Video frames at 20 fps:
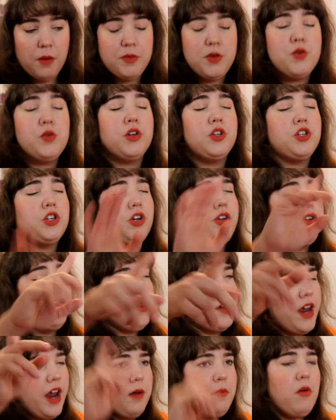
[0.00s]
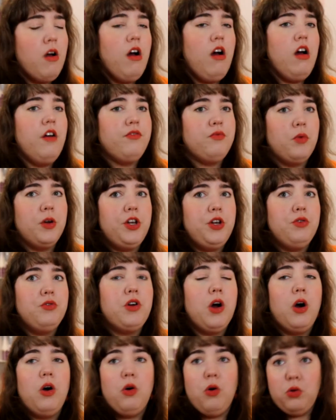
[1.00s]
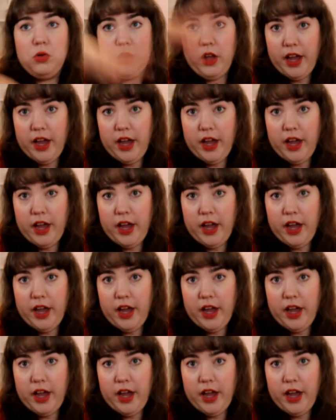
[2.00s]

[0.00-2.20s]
You can turn your camera off when you go